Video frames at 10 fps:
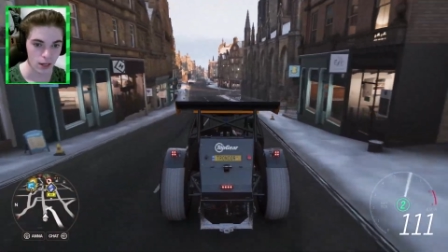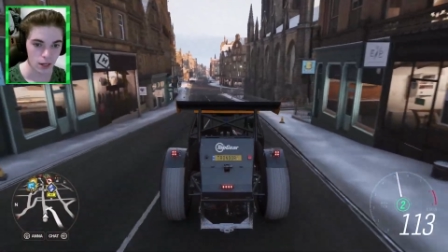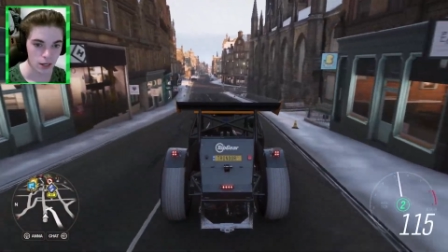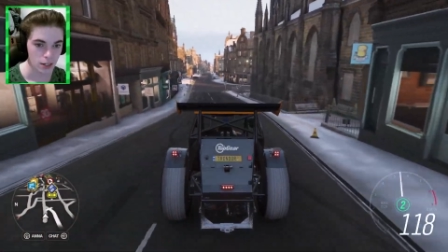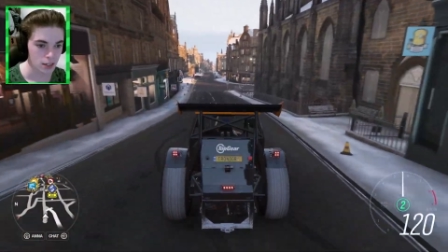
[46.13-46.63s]

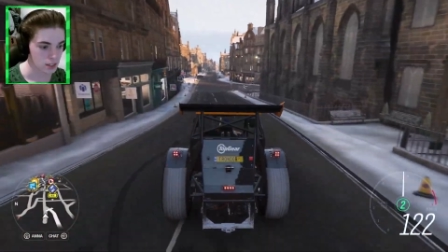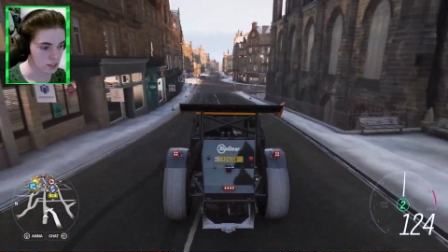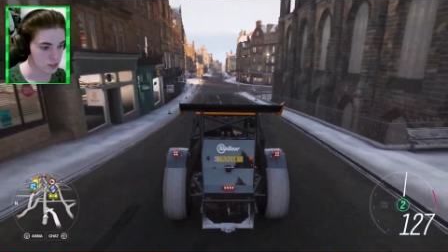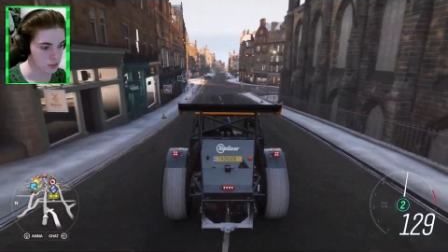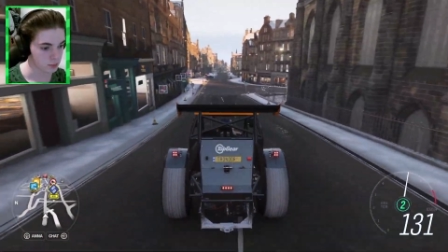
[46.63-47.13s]
it
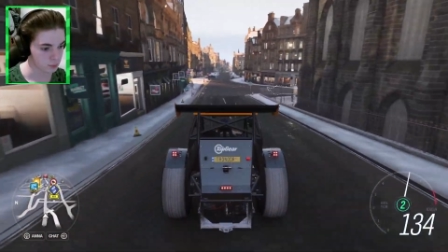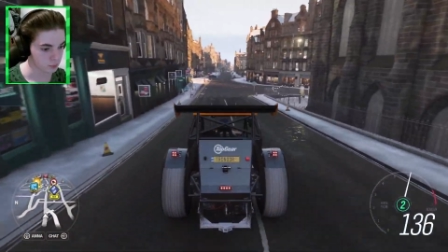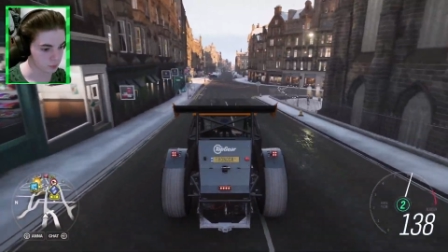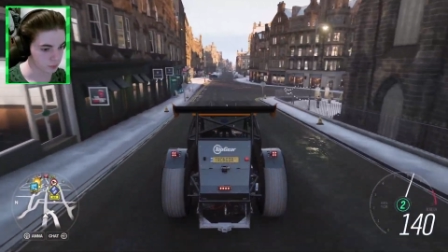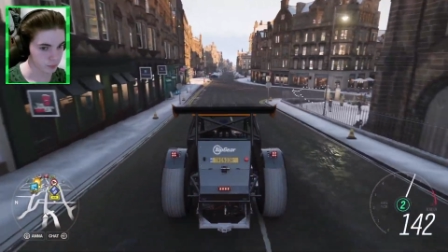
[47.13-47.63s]
is
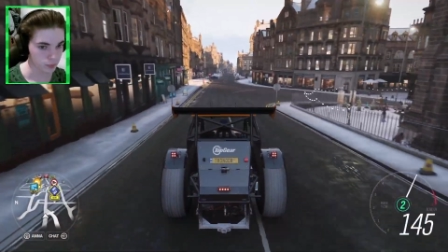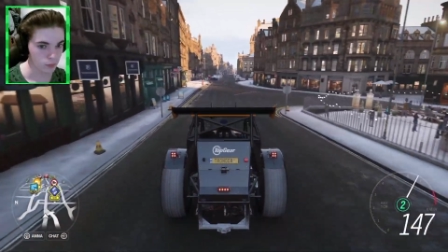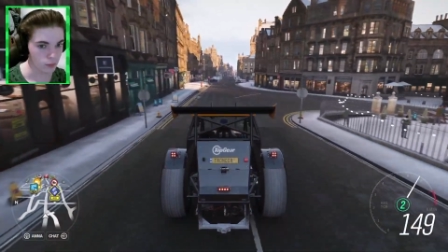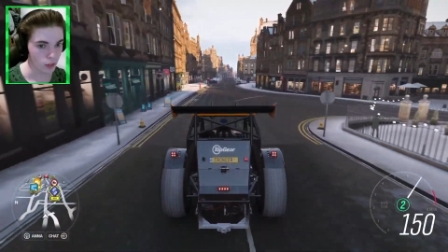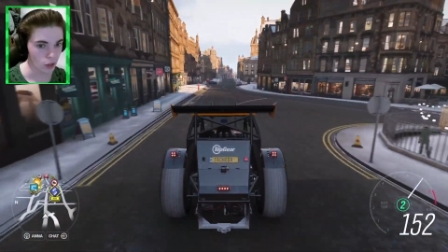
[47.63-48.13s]

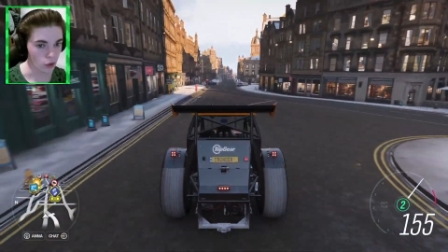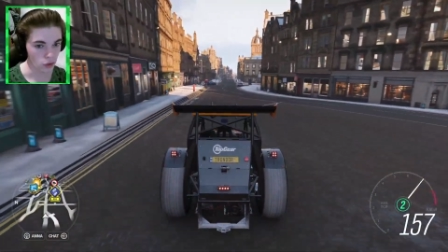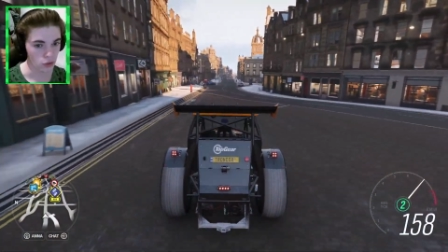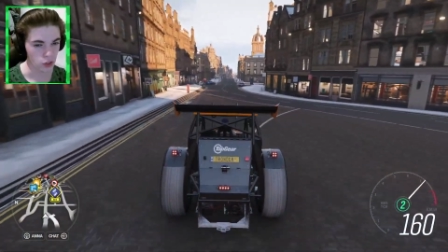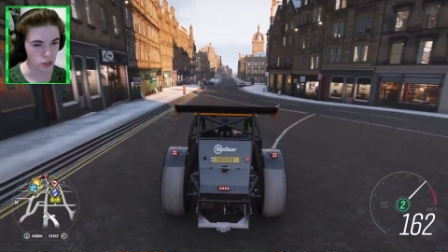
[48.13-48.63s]

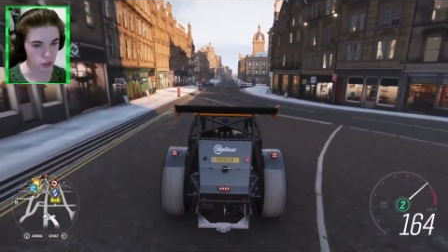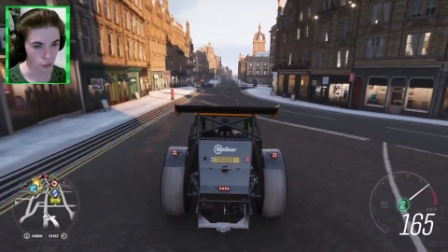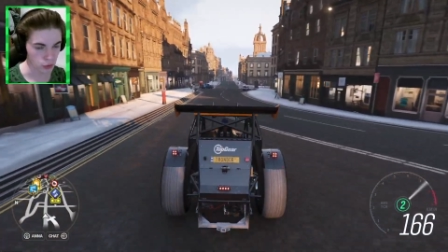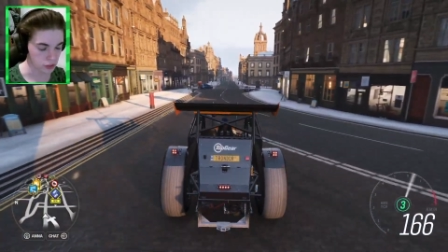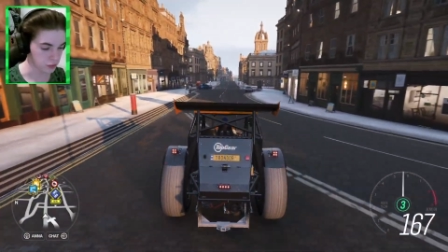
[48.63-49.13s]
not the
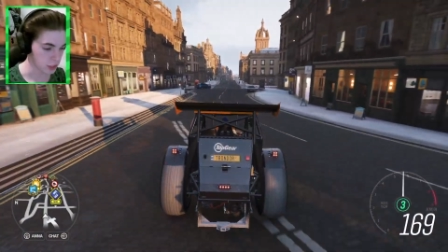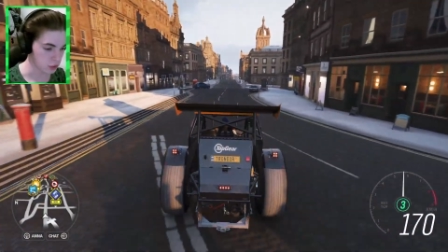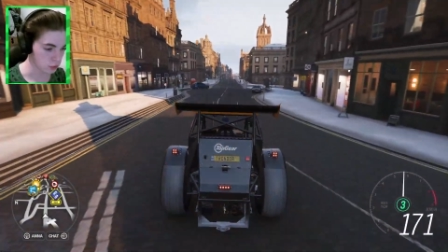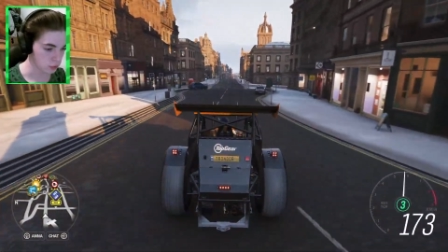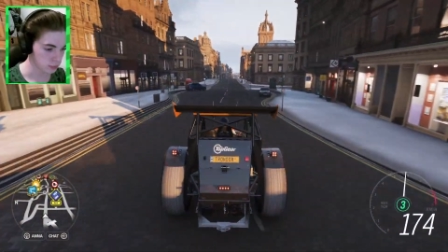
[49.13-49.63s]
slowest
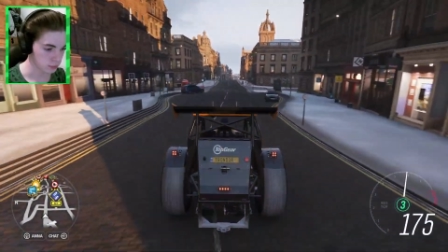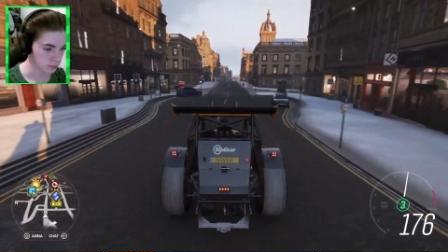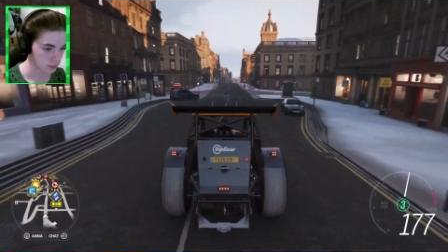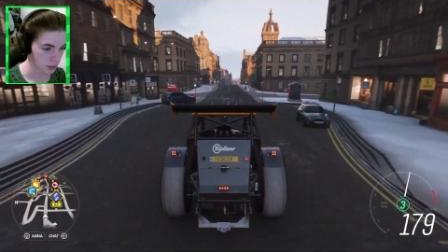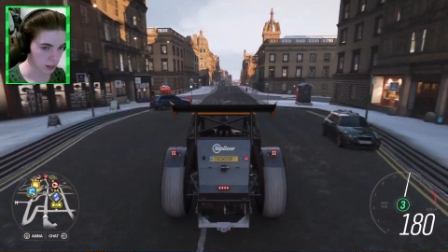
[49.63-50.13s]
vehicle,
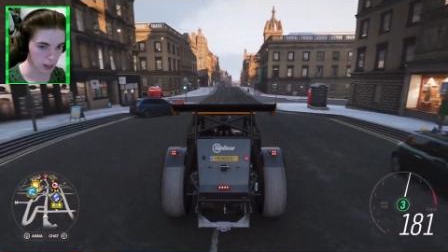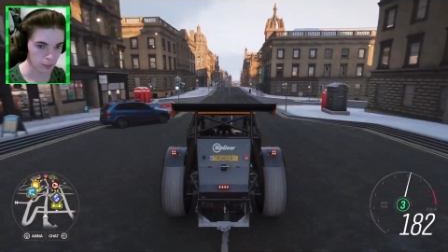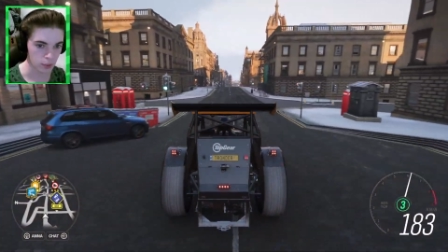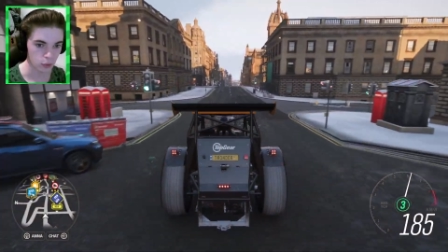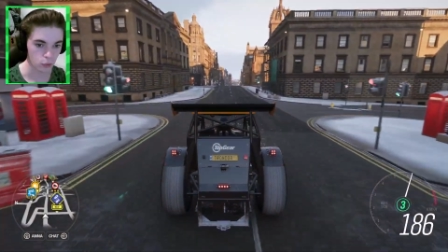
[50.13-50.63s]
uh,
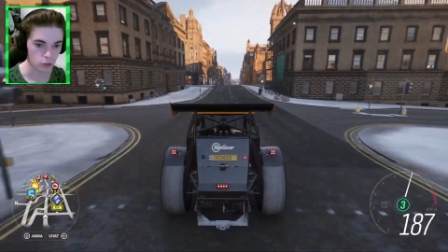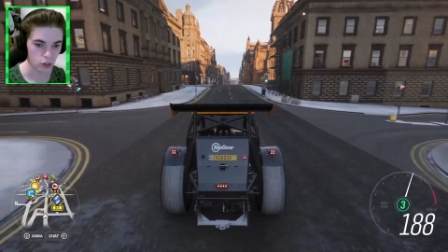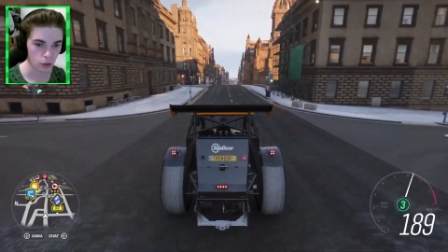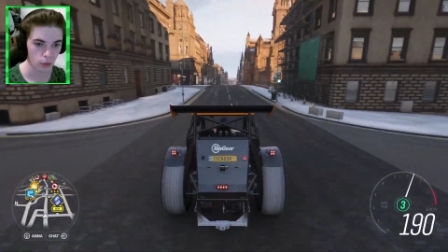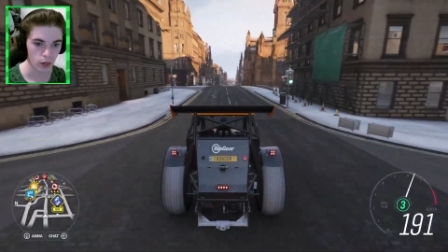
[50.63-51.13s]
but
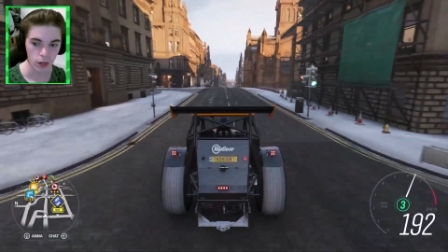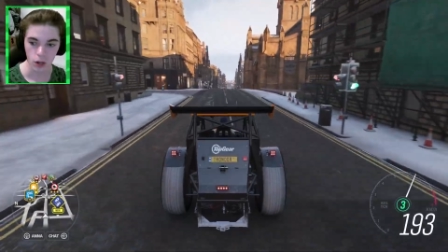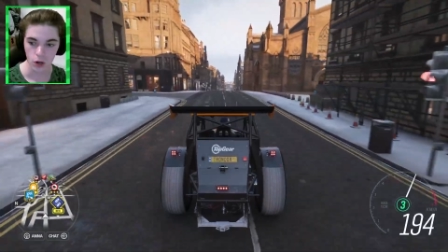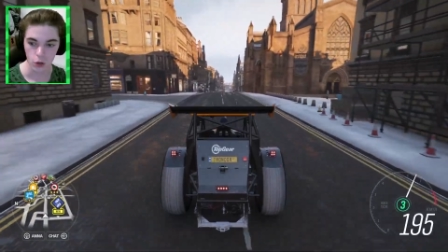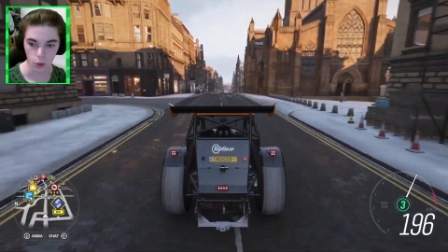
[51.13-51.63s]
also
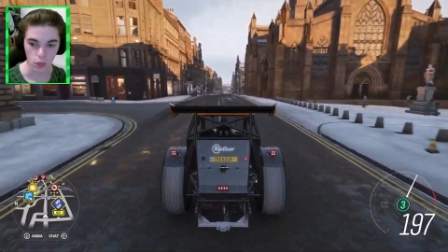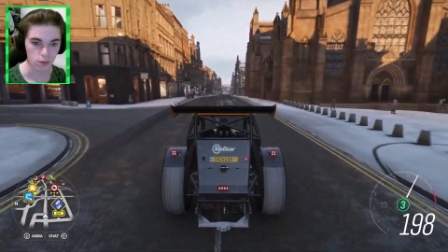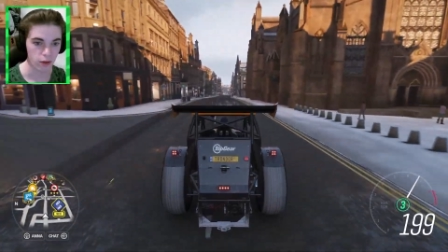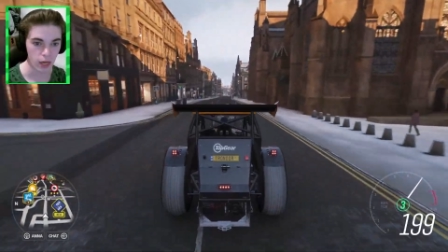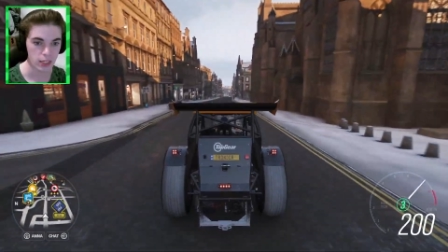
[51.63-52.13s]
not the
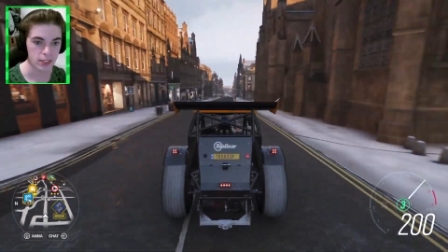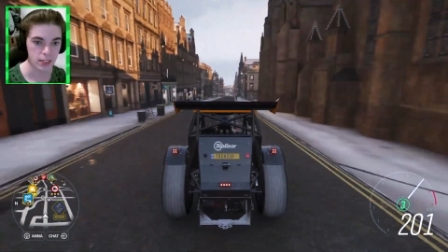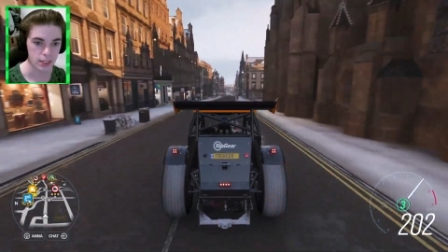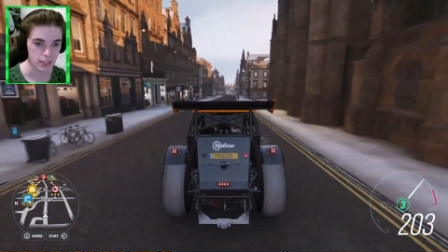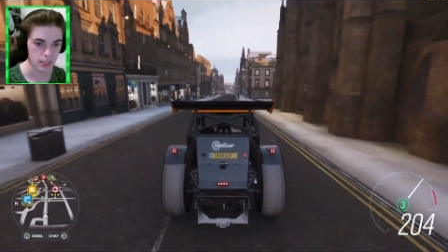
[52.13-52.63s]

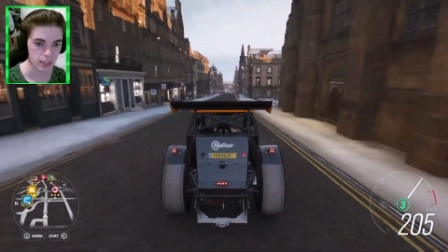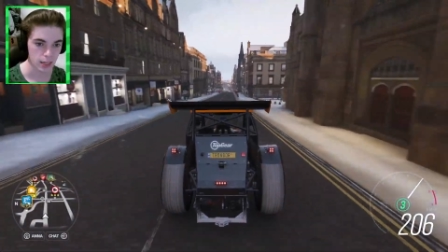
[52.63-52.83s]
fastest.